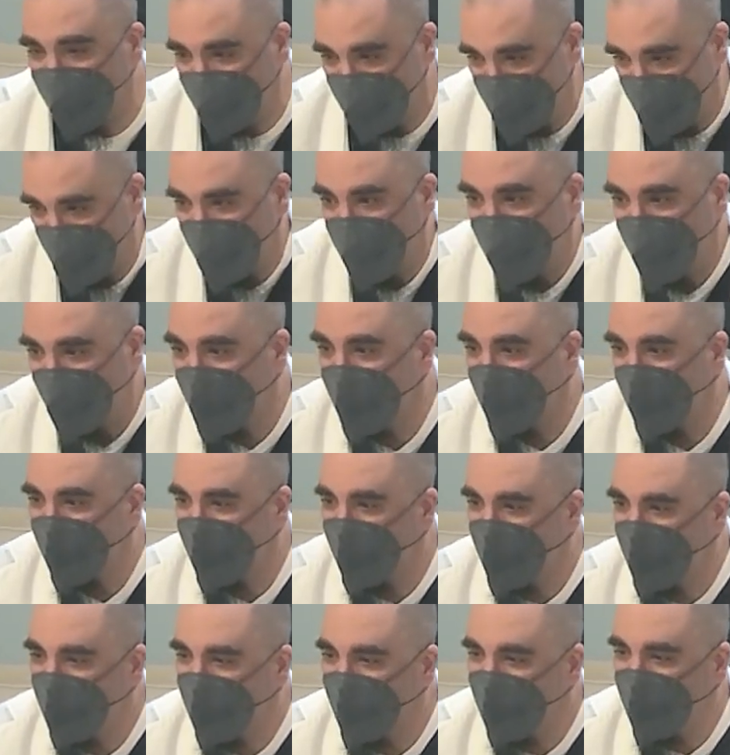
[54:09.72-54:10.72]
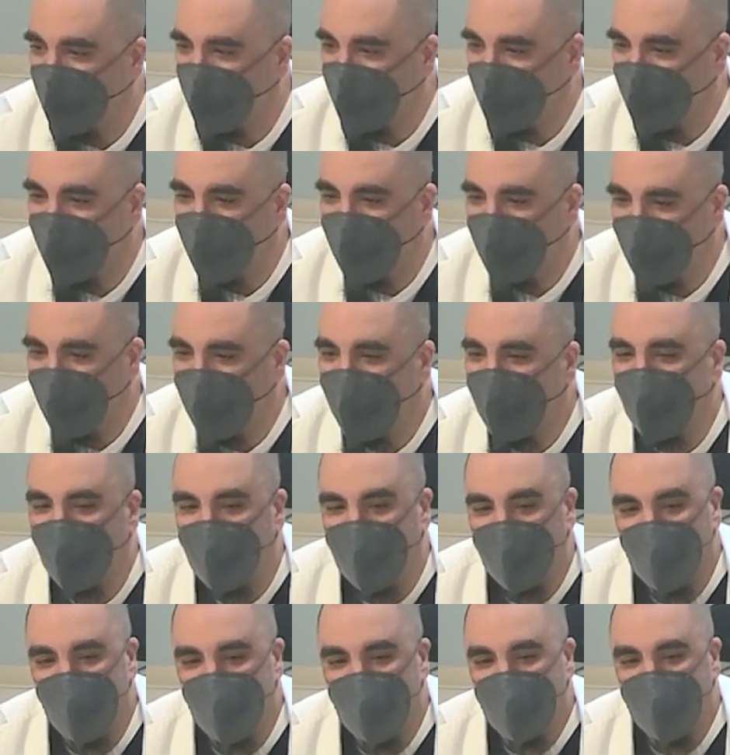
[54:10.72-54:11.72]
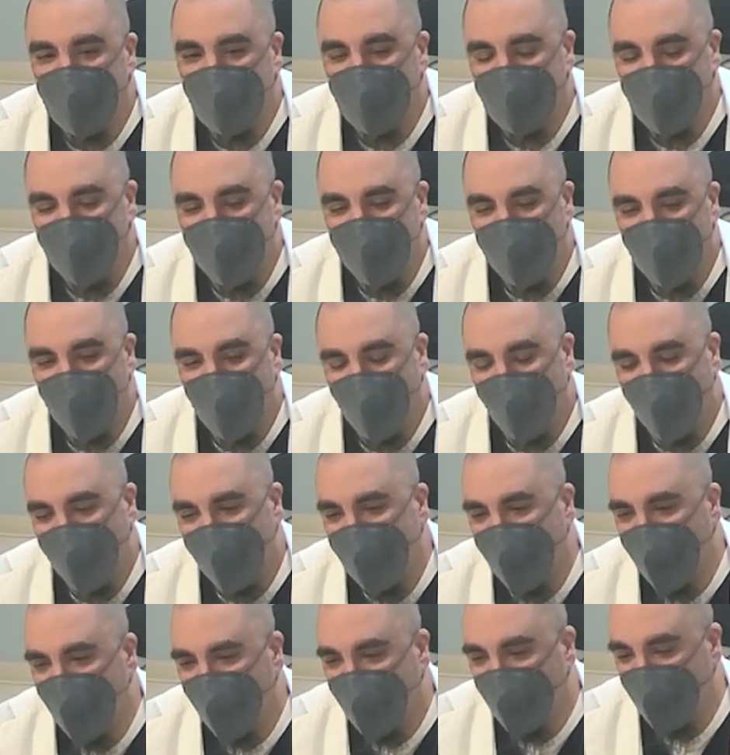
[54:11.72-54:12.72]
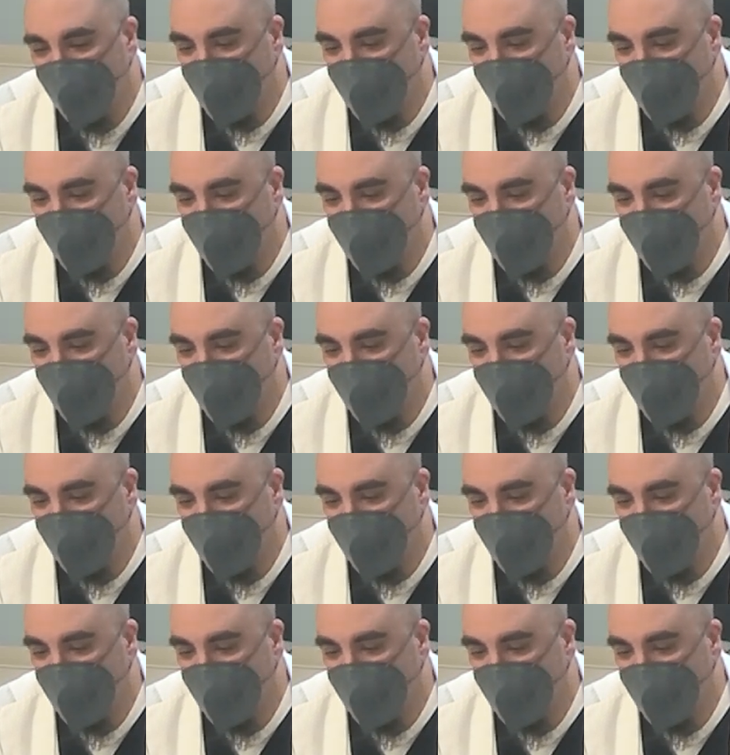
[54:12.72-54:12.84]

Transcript: wheelchair, right? What if